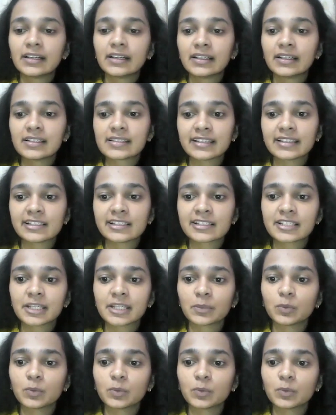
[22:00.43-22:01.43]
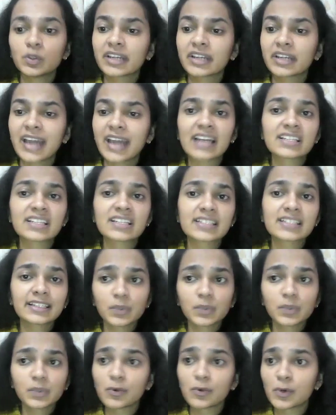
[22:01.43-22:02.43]
sales day book. Cash sales
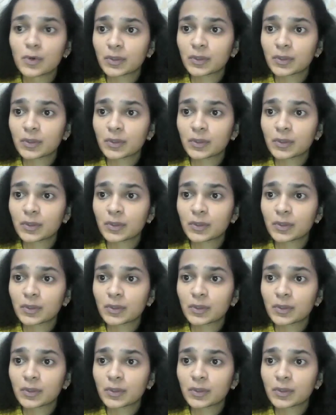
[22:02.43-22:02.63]
will go to the